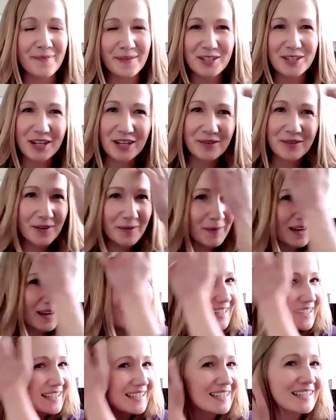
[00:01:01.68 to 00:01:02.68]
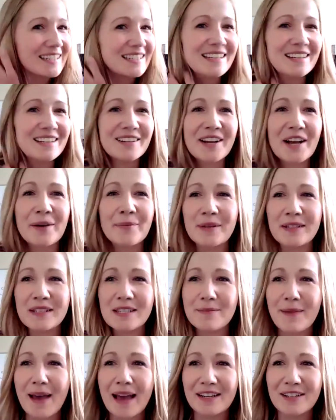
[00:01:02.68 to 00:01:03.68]
Jennifer, my assistant, is here
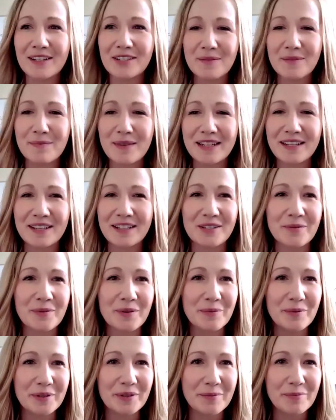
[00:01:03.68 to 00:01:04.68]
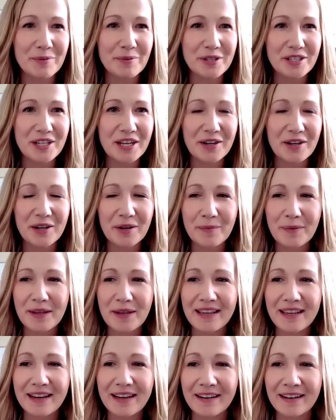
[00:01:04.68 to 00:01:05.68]
to manage the meeting, so we really appreciate her
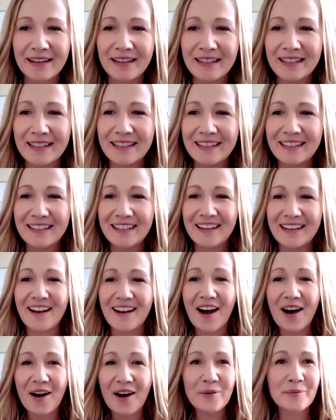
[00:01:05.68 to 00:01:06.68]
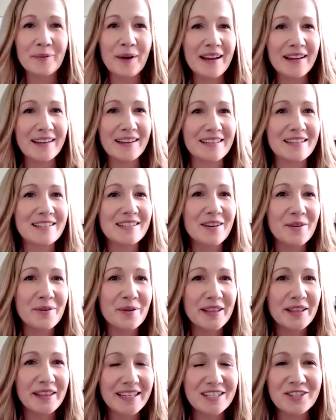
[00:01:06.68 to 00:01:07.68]
being here. All right, so
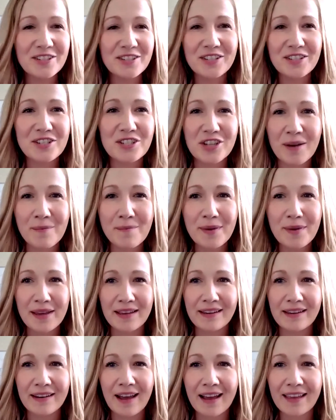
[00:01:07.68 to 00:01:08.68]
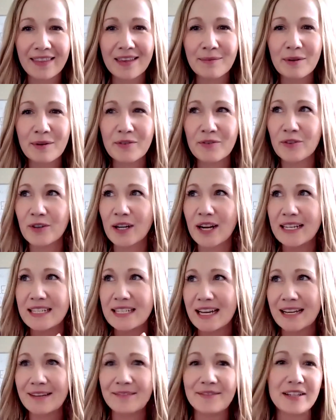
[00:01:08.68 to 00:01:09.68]
let's just jump in. I think before I
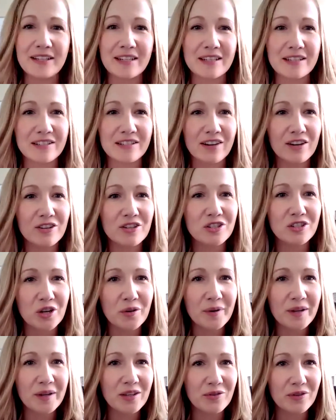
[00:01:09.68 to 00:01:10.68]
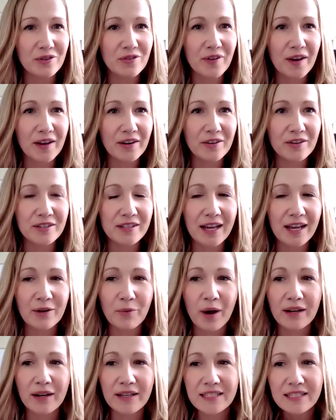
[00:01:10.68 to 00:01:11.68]
dive in and start showing you the funnels, I
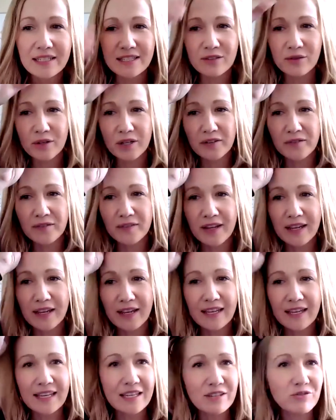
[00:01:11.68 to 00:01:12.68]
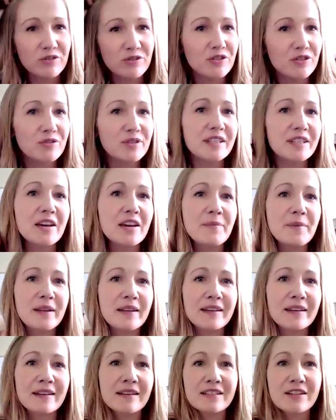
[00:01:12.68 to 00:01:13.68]
wanted to sort of introduce them
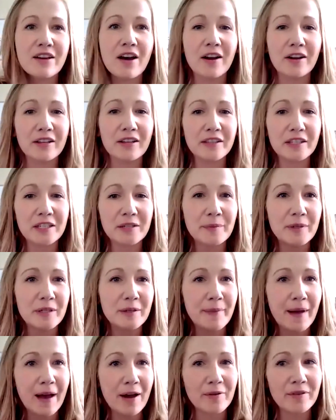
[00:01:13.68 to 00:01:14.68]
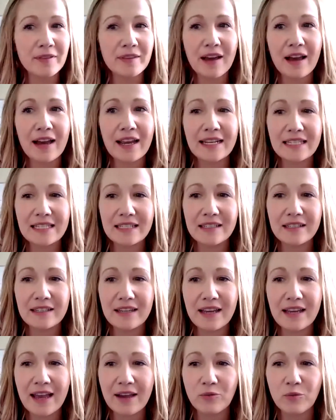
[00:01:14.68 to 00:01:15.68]
and talk a little bit about the
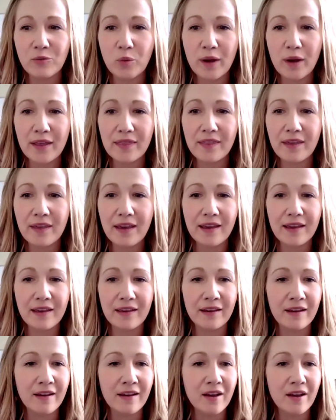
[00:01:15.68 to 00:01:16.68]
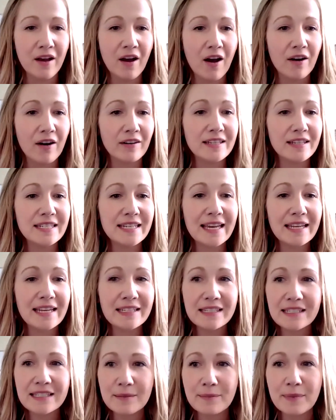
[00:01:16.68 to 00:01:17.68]
idea and what they are
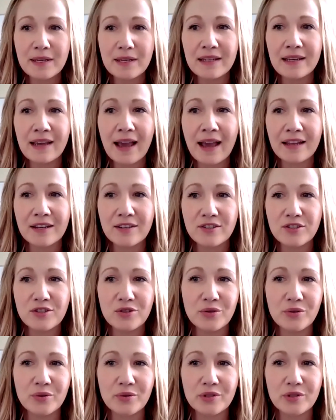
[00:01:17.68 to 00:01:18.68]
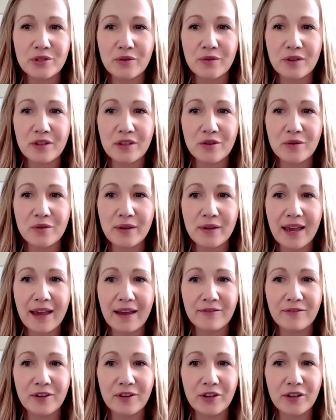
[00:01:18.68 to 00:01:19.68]
intended to be and do so that you
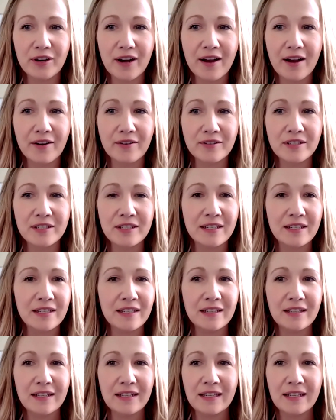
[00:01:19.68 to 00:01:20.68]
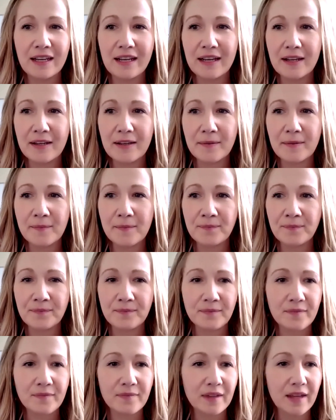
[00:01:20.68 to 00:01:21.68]
can figure out um,
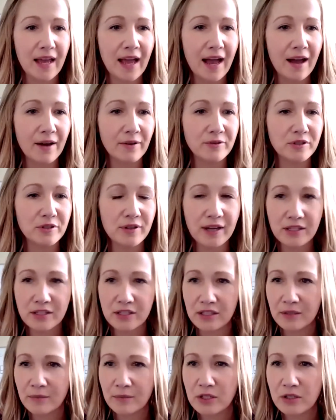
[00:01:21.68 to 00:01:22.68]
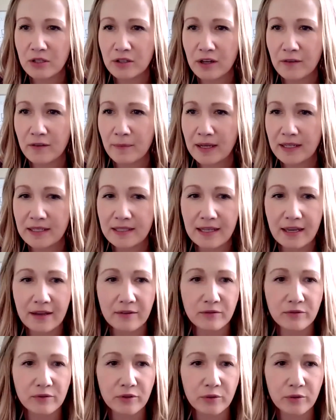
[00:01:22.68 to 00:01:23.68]
how to actually, let me turn off my
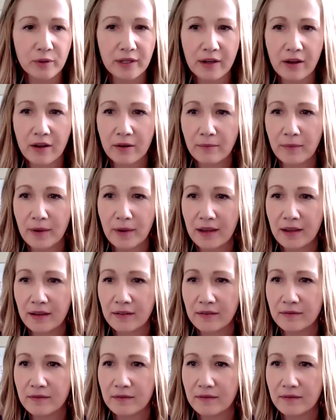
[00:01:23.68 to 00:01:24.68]
sound real quick on my